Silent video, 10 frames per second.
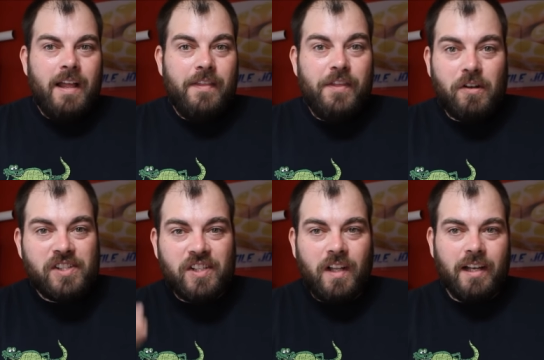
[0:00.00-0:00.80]
they're
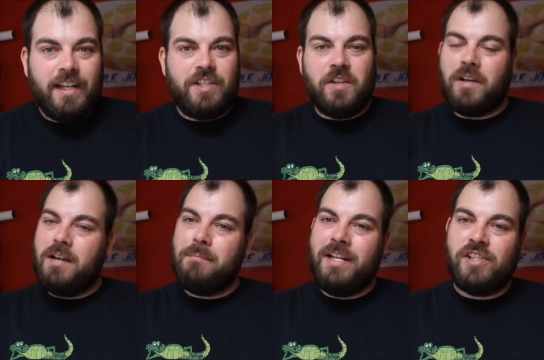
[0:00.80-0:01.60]
sluggish. They're
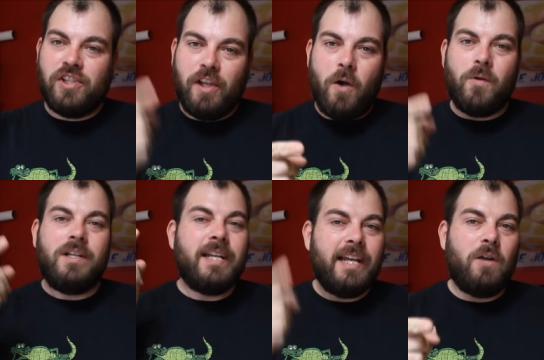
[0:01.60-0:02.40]
gonna be slower
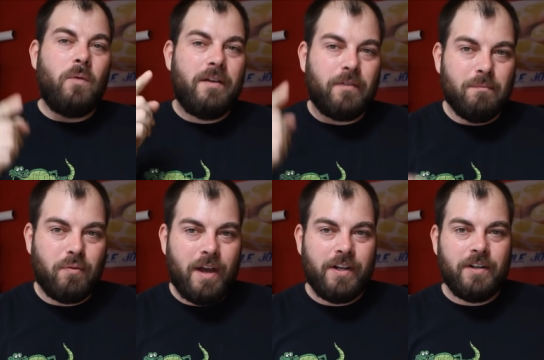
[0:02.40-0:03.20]
to get away from
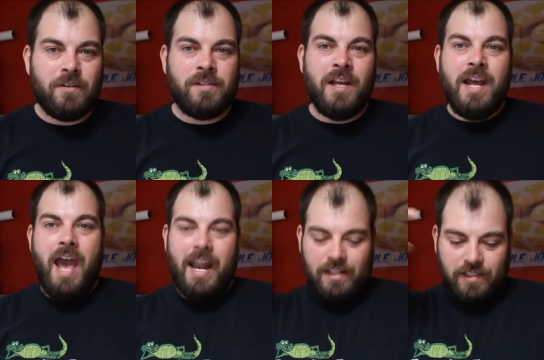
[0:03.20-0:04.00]
predators,
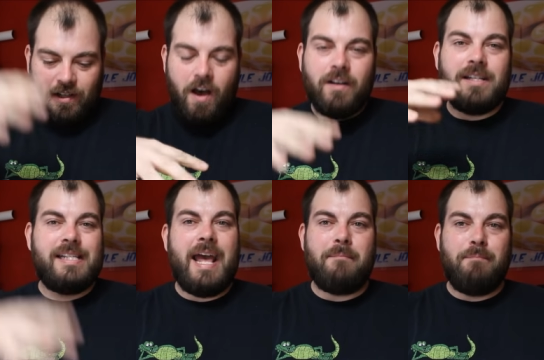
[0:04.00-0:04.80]
and as long
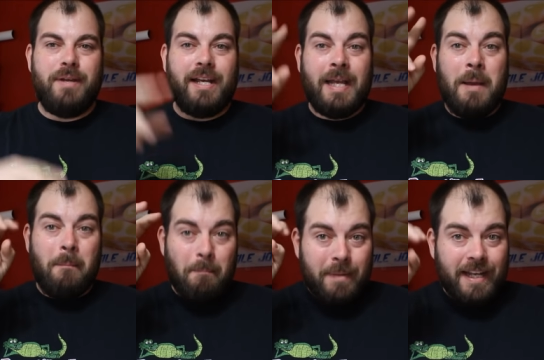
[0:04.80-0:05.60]
as that big
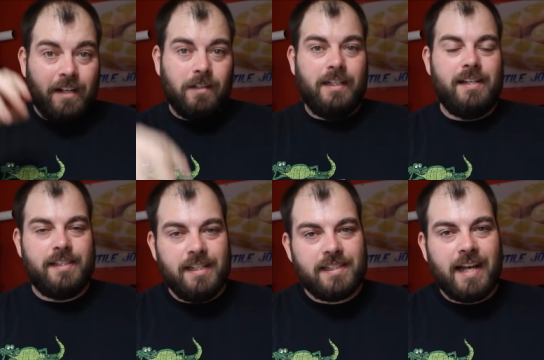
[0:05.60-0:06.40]
meal
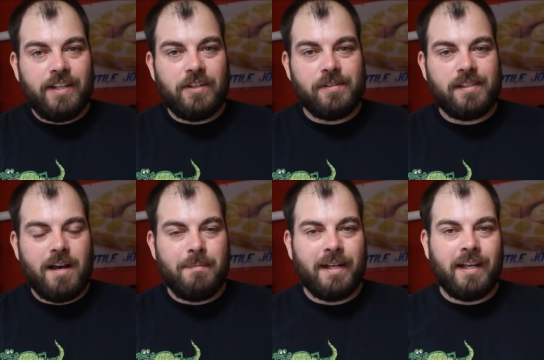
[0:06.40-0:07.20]
is inside their
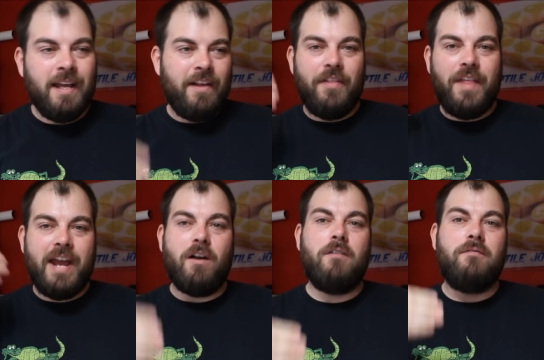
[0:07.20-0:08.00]
stomach,
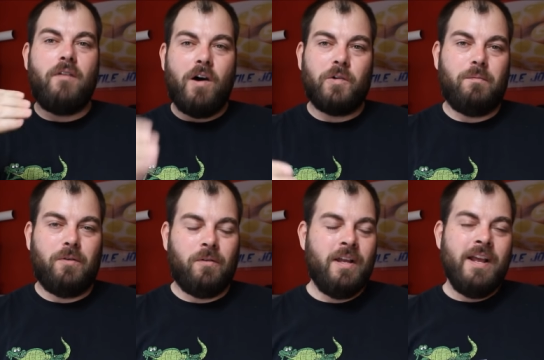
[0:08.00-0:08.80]
they are
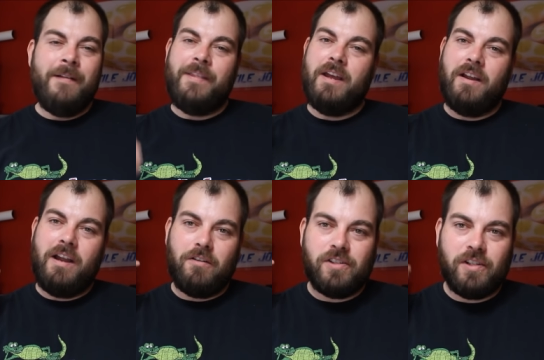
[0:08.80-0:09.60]
vulnerable. They
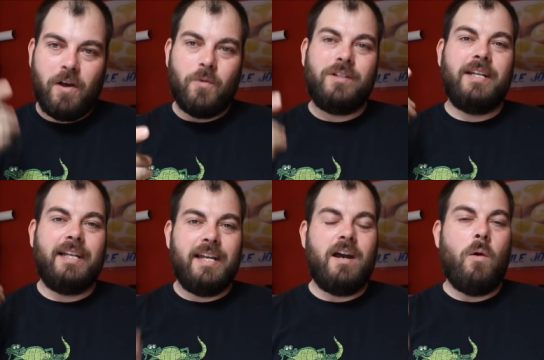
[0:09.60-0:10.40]
are slower to
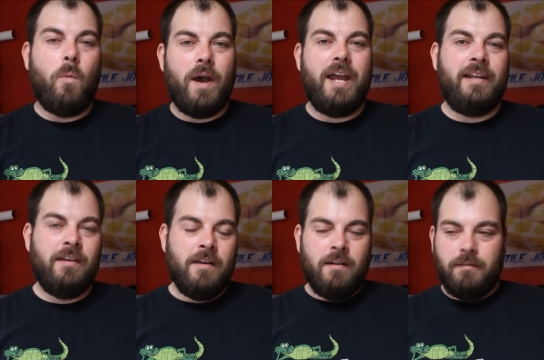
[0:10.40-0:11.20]
get away
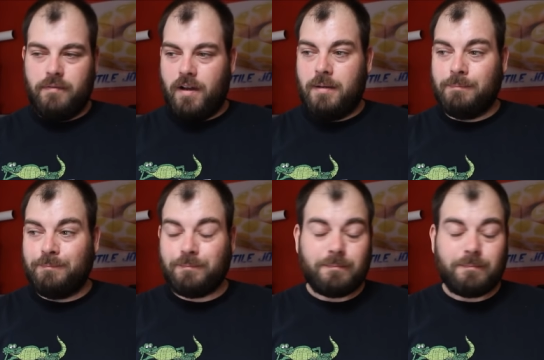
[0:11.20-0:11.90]
from